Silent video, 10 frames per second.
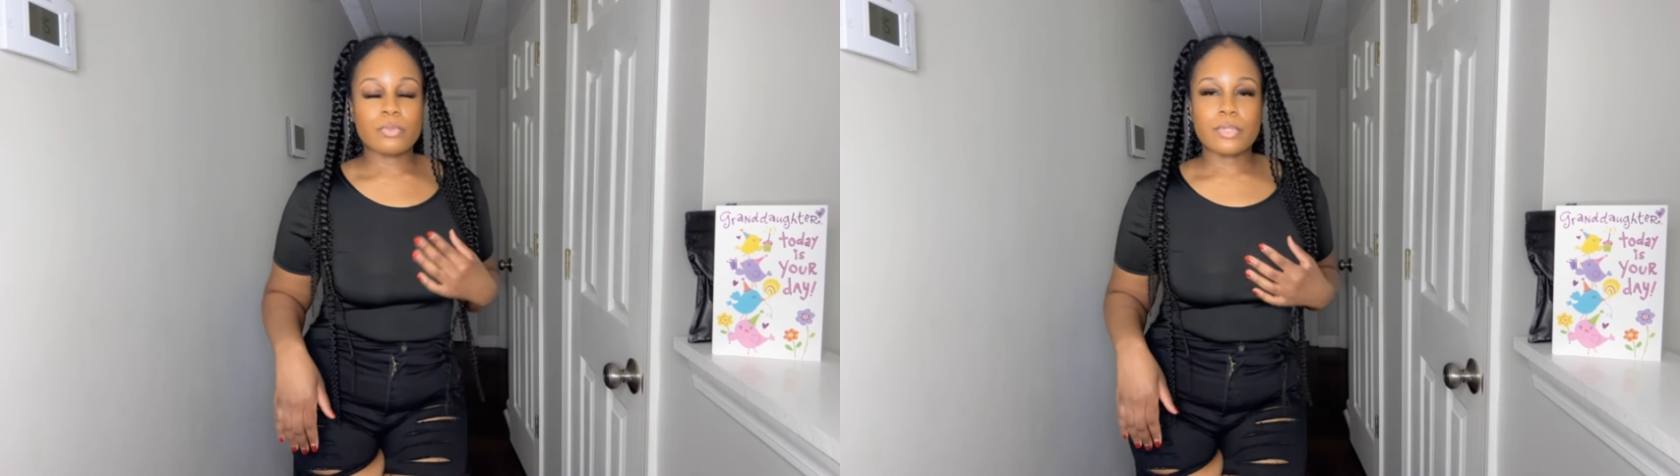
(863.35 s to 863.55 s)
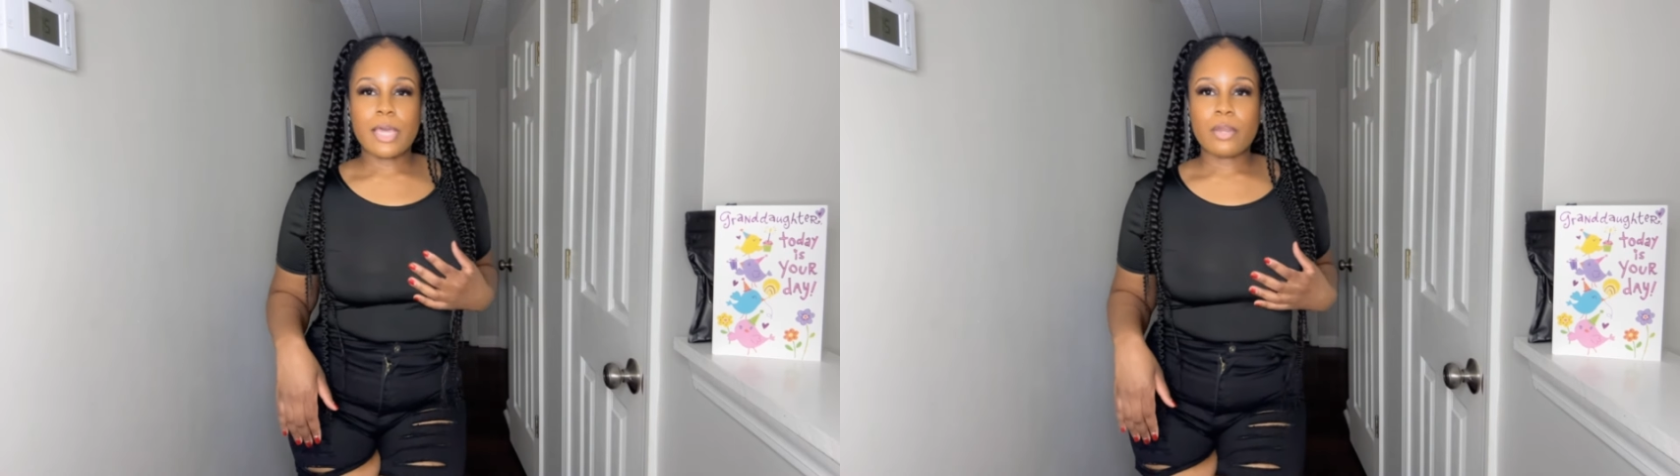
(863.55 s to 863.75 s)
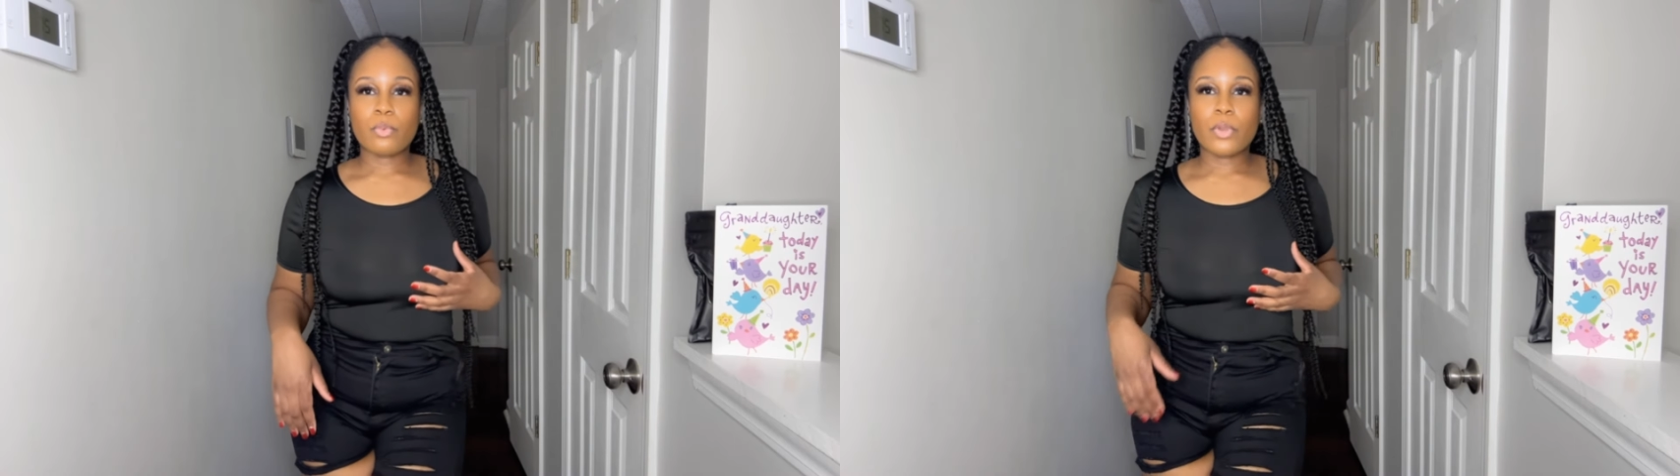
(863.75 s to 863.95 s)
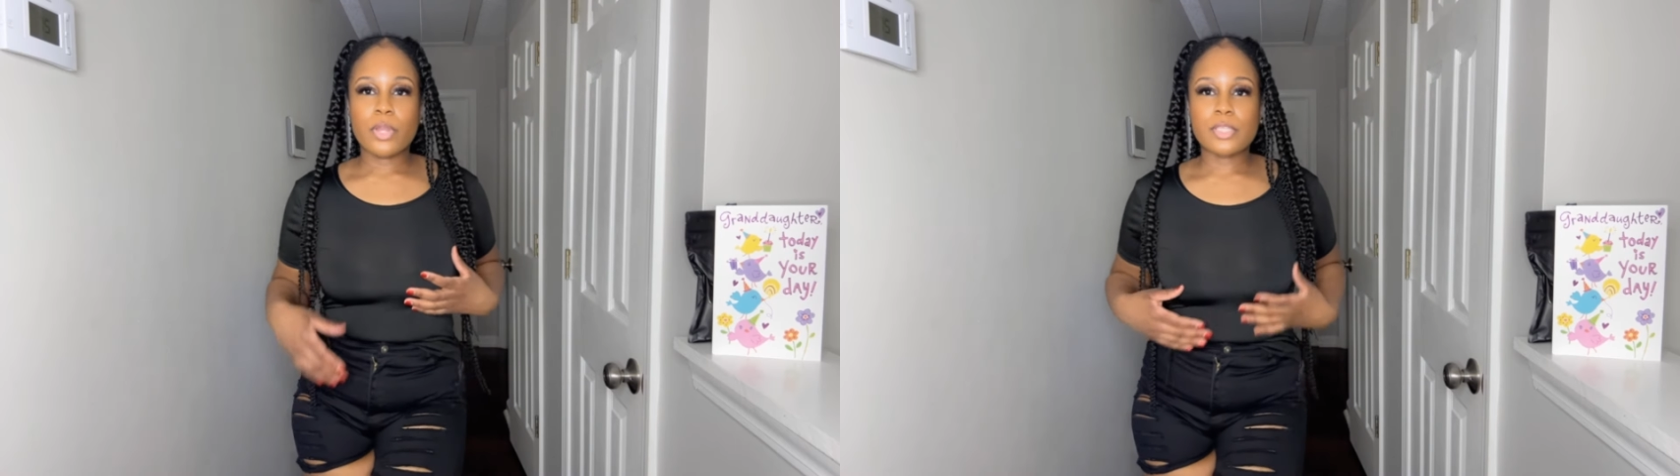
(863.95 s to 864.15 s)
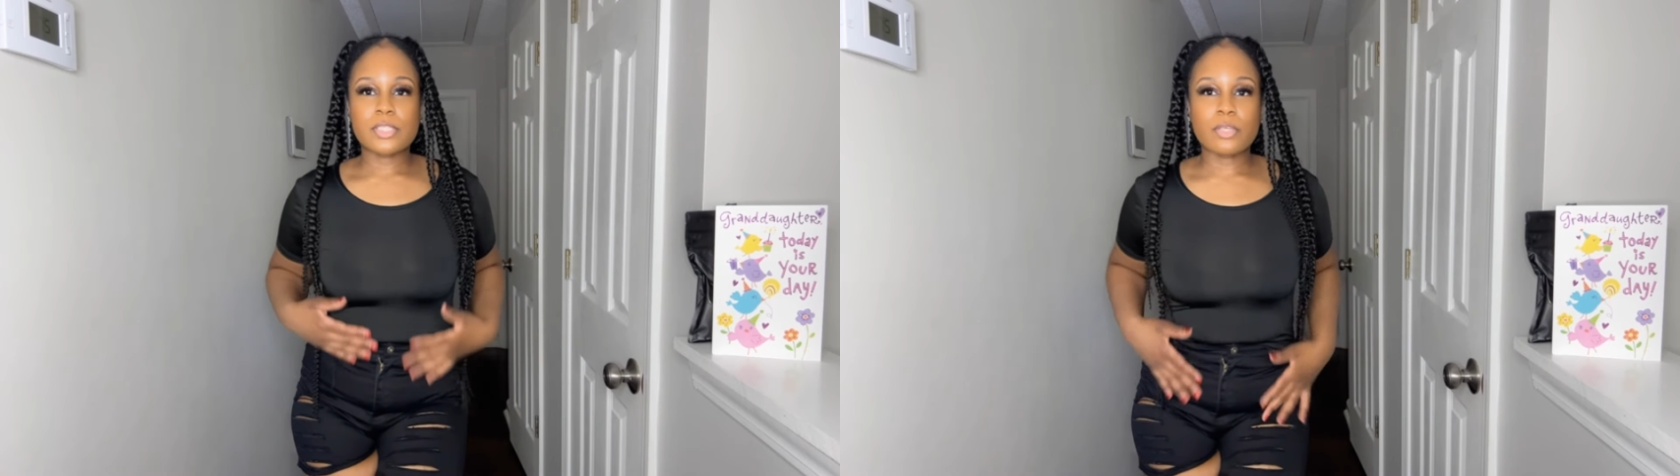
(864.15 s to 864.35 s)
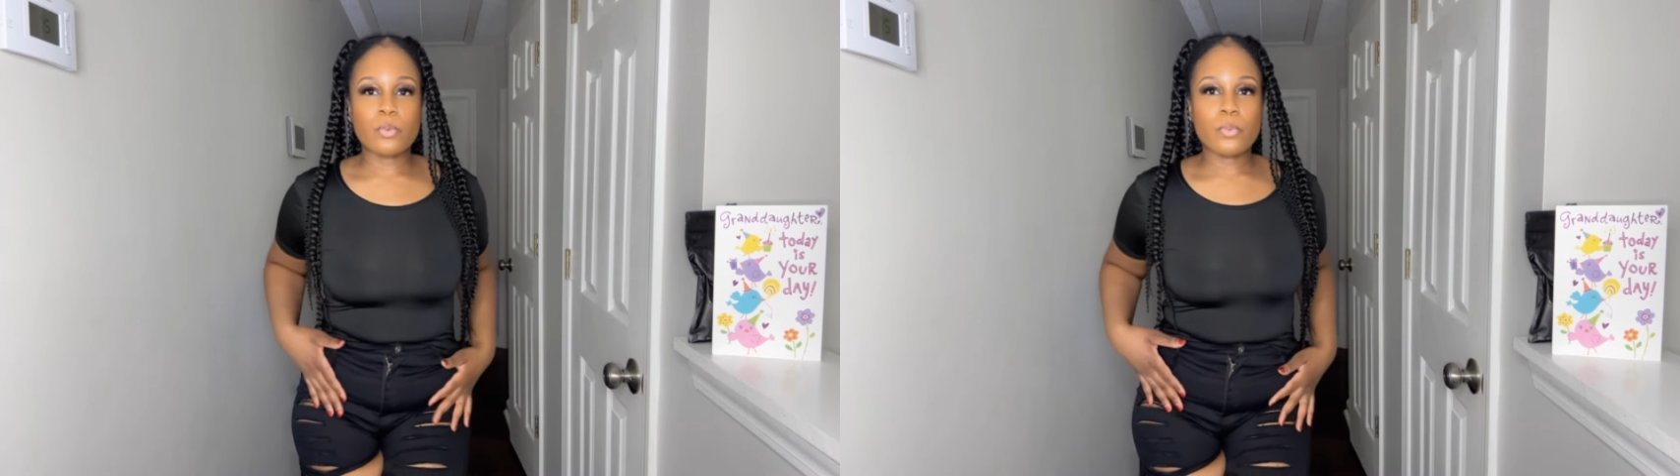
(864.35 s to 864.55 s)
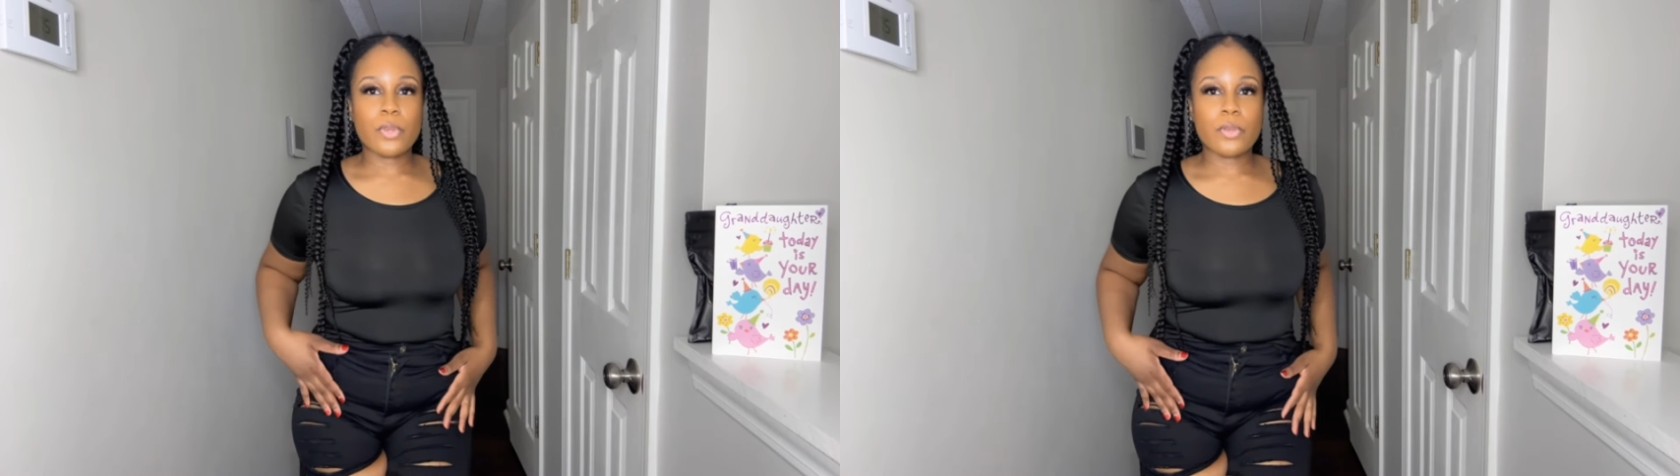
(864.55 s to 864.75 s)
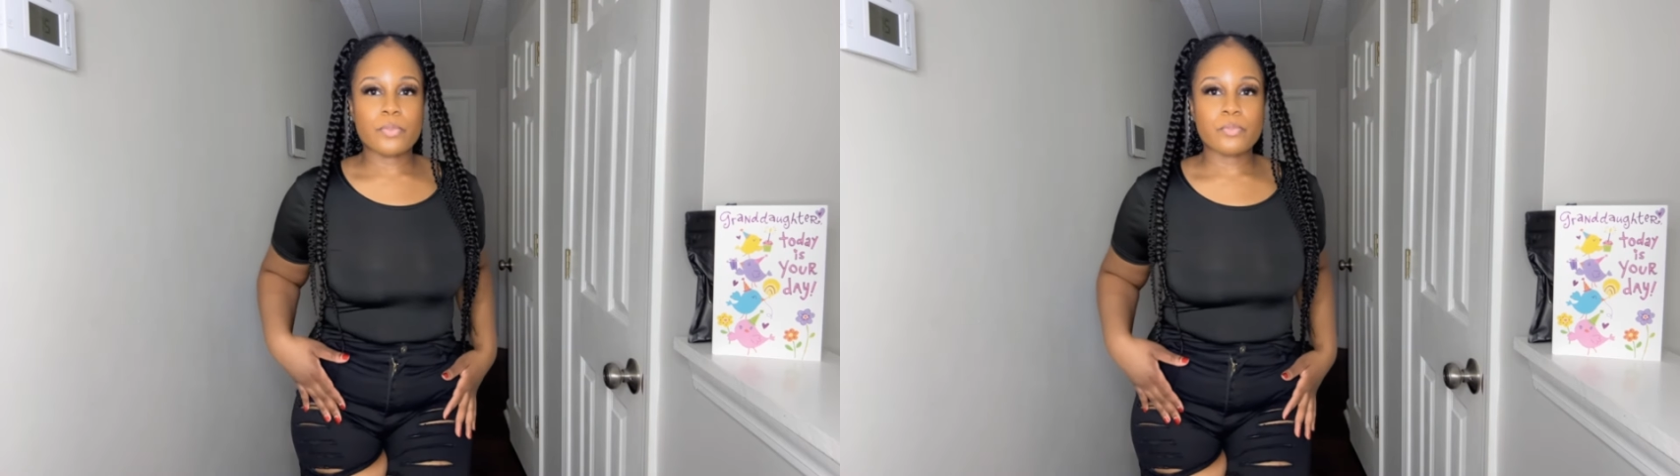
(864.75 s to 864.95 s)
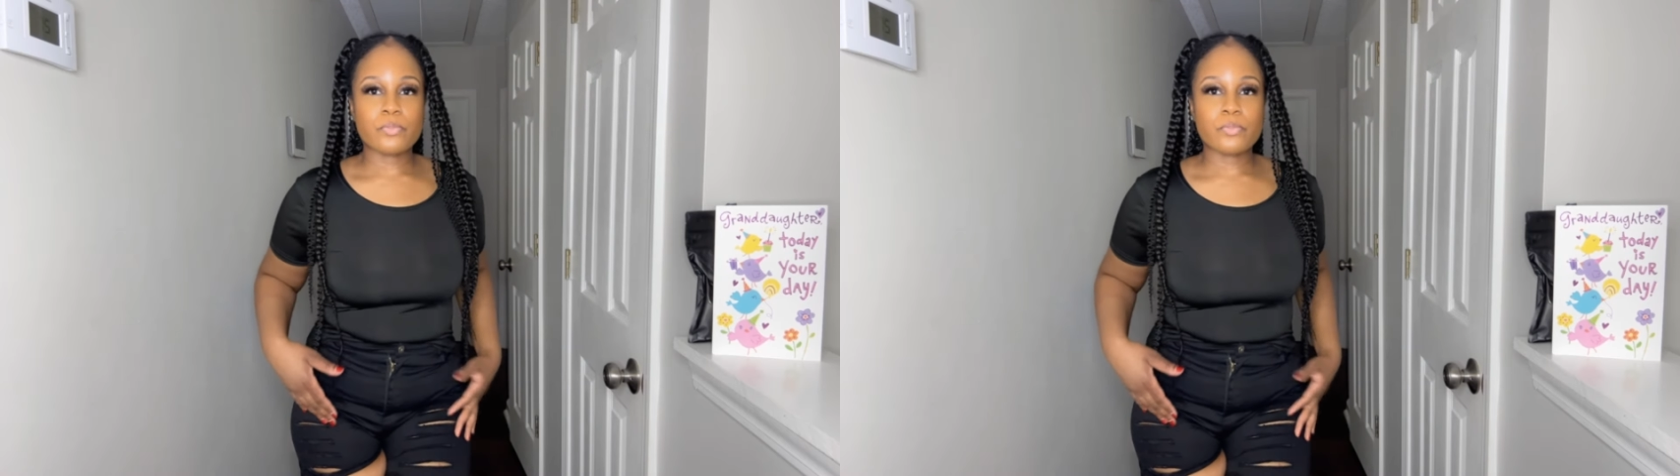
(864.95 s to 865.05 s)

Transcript: gotta wear it somewhere.